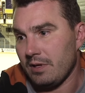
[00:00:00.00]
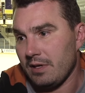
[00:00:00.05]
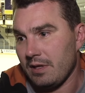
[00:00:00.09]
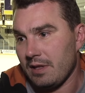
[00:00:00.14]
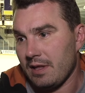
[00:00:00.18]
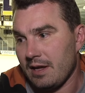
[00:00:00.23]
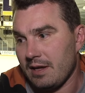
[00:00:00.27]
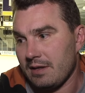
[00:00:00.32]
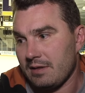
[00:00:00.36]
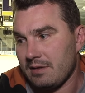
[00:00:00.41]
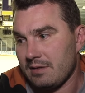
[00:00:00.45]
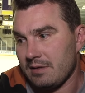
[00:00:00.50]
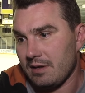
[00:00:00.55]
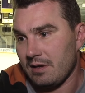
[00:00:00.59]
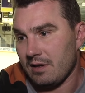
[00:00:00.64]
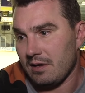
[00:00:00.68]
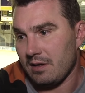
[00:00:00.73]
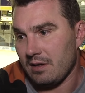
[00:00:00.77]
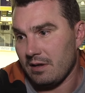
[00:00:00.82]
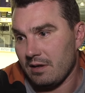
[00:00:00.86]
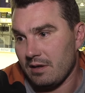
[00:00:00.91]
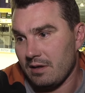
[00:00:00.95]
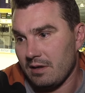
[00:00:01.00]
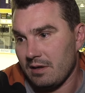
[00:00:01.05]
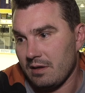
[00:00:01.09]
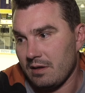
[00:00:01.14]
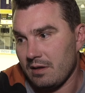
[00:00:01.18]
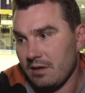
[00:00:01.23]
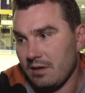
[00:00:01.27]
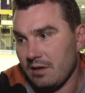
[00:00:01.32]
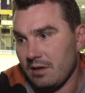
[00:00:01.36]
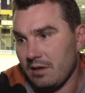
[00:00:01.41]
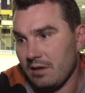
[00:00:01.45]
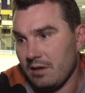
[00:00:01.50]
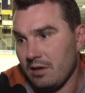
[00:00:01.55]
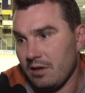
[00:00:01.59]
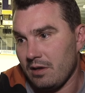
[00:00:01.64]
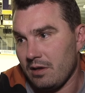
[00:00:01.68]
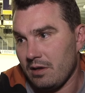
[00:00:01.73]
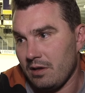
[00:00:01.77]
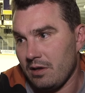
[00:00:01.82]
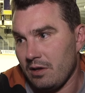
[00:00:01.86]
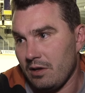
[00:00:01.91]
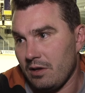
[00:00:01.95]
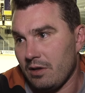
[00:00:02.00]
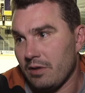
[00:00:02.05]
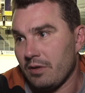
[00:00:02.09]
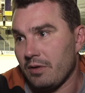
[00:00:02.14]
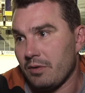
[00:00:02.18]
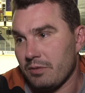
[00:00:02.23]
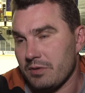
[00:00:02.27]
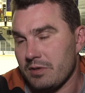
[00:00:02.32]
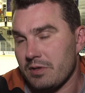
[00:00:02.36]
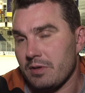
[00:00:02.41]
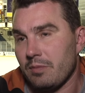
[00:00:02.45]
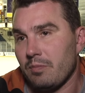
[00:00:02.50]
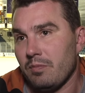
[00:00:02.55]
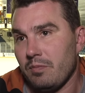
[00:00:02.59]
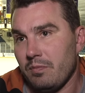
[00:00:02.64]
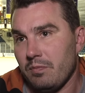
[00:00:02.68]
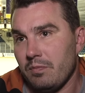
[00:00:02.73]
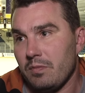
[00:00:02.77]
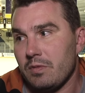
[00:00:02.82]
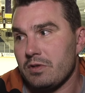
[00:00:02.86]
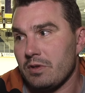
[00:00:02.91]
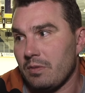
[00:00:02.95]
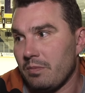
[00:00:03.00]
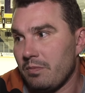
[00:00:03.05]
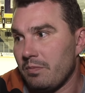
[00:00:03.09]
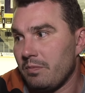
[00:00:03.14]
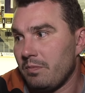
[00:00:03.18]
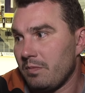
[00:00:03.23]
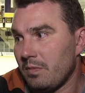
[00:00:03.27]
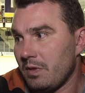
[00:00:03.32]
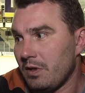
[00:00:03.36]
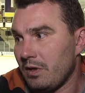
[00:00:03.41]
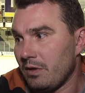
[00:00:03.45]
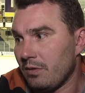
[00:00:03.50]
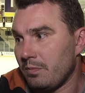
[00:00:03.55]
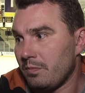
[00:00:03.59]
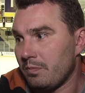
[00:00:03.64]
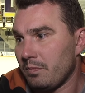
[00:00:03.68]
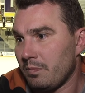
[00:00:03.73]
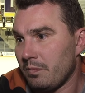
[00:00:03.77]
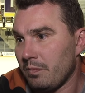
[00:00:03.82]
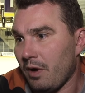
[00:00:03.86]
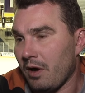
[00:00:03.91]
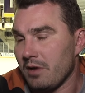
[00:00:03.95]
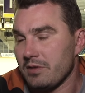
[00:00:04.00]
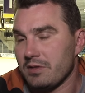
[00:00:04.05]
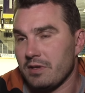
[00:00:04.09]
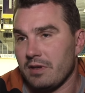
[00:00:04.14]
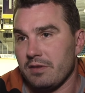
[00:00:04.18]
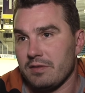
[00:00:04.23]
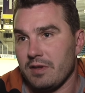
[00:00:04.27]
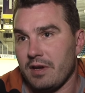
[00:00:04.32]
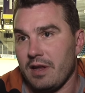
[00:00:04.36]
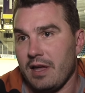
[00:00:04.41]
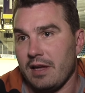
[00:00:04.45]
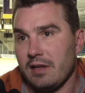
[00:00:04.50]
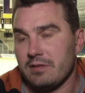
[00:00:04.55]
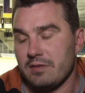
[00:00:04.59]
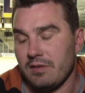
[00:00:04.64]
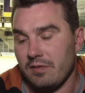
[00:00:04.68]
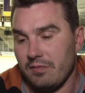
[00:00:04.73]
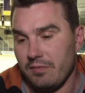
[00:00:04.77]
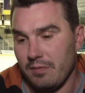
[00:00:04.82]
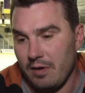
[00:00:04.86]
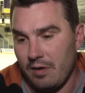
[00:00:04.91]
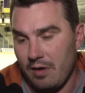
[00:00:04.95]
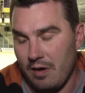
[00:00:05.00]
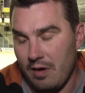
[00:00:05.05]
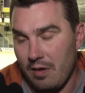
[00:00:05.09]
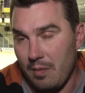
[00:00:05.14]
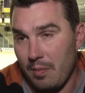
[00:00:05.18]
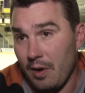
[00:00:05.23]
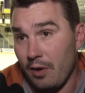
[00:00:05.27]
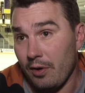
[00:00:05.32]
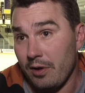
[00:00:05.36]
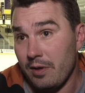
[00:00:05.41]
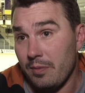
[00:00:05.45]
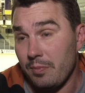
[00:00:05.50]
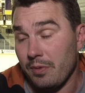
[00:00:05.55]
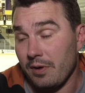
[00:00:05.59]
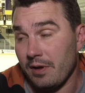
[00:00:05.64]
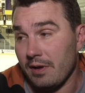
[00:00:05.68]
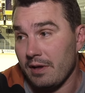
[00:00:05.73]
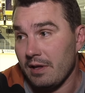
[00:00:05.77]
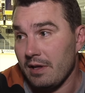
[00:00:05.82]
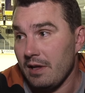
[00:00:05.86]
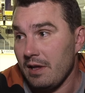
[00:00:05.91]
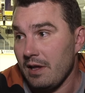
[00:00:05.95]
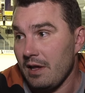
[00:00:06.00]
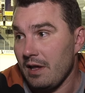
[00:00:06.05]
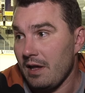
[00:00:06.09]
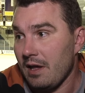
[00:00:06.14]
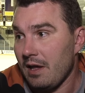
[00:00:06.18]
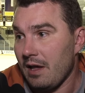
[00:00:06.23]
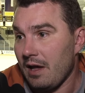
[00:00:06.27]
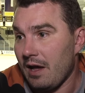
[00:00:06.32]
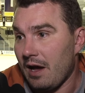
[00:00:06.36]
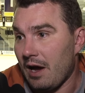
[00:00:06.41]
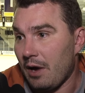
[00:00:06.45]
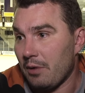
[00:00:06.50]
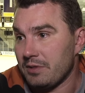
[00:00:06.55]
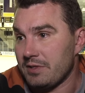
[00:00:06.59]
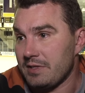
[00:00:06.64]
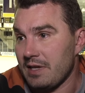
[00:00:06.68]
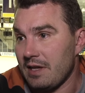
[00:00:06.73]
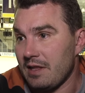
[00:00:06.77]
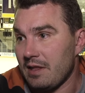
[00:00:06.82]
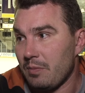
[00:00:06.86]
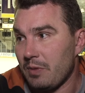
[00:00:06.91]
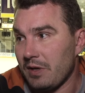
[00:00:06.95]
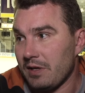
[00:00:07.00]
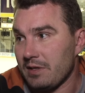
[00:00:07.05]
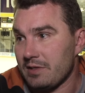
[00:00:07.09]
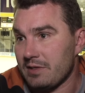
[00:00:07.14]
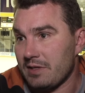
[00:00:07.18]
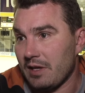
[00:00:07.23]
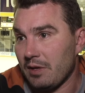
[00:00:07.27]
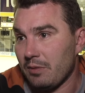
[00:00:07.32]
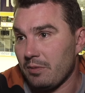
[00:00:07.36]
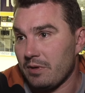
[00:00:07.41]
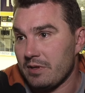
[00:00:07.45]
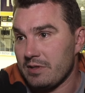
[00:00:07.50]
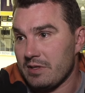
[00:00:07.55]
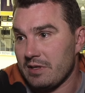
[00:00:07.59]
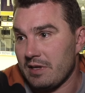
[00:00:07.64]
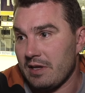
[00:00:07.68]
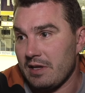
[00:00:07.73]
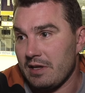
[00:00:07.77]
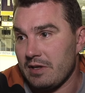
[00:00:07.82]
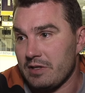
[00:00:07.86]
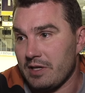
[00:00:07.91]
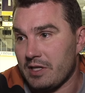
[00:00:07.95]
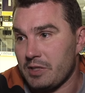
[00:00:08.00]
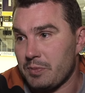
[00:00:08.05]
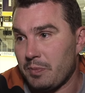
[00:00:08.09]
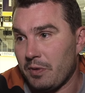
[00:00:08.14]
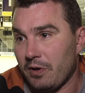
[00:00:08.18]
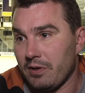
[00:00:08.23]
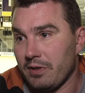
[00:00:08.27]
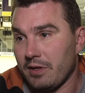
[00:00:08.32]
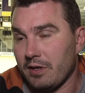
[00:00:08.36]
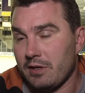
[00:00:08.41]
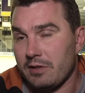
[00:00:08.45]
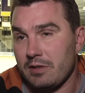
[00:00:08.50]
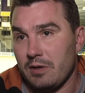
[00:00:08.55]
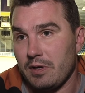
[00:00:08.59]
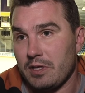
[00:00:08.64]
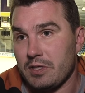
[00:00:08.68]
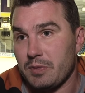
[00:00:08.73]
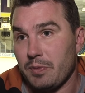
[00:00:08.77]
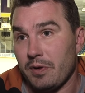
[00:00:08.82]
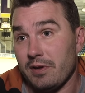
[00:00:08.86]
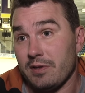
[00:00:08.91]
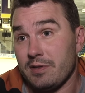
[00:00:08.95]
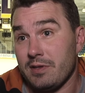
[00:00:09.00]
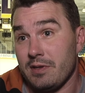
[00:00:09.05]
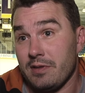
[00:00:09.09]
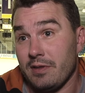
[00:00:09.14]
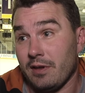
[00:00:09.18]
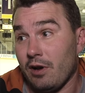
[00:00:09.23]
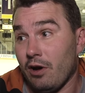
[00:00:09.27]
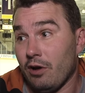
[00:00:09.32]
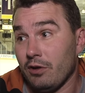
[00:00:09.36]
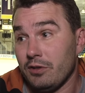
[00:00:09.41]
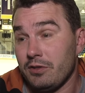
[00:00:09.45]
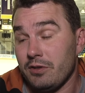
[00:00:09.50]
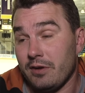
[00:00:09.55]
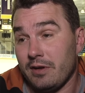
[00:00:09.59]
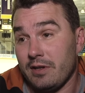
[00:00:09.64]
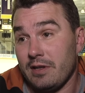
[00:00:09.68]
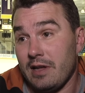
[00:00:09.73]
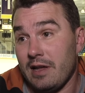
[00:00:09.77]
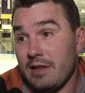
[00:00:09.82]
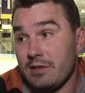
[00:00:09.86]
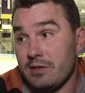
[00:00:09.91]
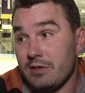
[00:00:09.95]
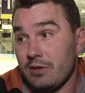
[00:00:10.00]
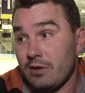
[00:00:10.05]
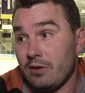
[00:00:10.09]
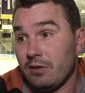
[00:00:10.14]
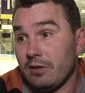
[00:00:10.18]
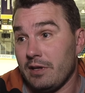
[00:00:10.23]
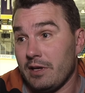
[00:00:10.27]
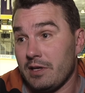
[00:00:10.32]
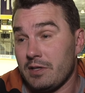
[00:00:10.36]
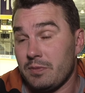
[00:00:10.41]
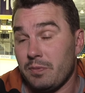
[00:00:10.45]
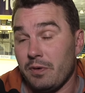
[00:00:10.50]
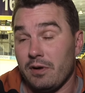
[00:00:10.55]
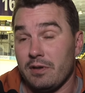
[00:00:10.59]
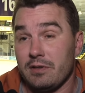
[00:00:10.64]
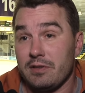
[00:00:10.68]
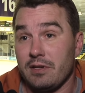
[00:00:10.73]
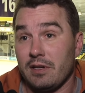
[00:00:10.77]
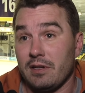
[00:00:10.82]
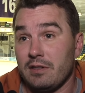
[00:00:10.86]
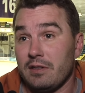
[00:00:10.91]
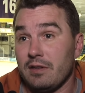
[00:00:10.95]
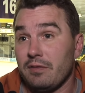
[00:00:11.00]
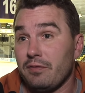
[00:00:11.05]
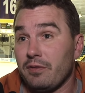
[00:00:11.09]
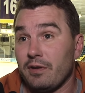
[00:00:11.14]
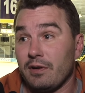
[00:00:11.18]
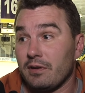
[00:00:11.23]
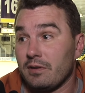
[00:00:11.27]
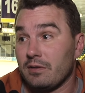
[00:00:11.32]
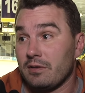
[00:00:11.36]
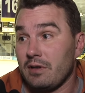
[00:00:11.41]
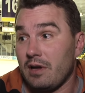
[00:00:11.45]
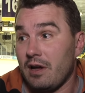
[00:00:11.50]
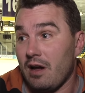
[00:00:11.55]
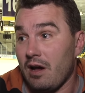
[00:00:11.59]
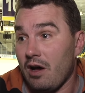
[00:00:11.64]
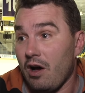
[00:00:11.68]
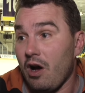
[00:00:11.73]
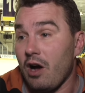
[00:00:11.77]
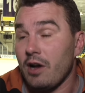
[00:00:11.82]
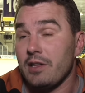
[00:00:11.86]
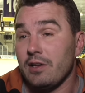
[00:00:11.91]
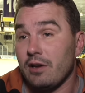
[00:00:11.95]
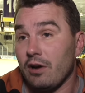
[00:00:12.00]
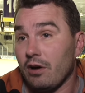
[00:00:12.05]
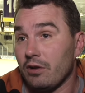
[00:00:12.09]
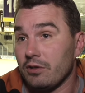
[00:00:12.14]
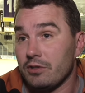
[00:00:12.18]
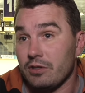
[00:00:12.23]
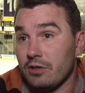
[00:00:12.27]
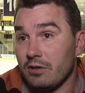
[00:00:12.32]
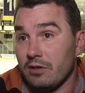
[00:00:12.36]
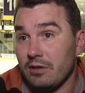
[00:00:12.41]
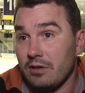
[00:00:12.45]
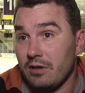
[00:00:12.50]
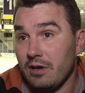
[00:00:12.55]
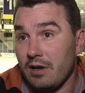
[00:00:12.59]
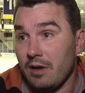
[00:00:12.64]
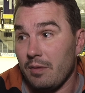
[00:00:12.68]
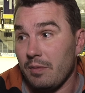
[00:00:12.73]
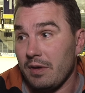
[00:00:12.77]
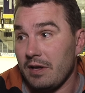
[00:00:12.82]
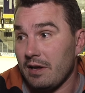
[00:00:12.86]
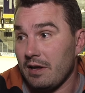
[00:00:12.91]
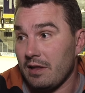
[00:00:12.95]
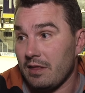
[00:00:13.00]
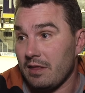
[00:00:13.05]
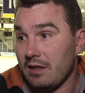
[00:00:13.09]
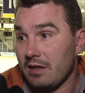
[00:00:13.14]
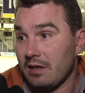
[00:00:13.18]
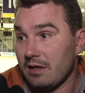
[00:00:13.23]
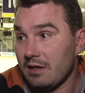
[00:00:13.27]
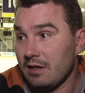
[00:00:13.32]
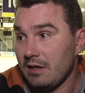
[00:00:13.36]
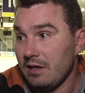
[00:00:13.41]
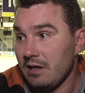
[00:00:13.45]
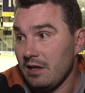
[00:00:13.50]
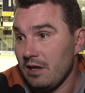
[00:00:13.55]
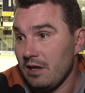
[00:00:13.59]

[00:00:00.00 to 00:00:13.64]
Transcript: that there was some positives and negatives about it, but I would say the biggest thing was experiencing the culture and certainly experiencing a different hockey culture. I mean, I think